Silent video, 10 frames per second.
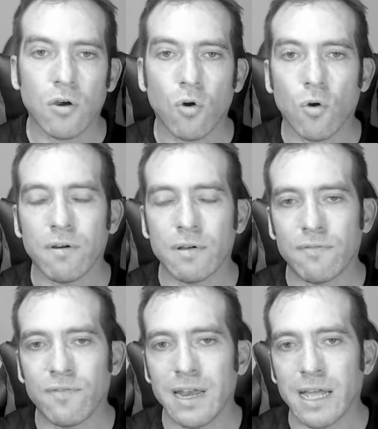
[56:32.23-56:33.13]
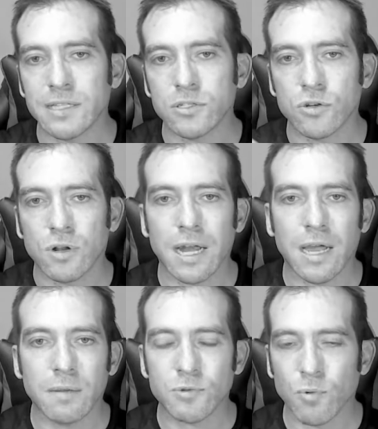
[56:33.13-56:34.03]
or affiliated to
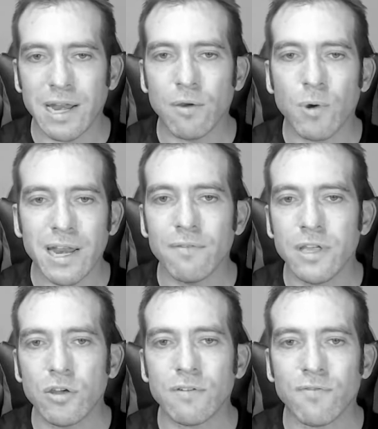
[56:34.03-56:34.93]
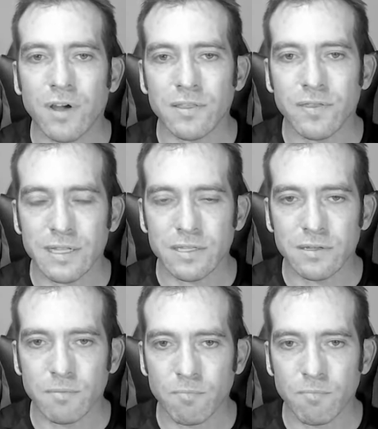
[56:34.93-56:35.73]
clubs, whatever you can find that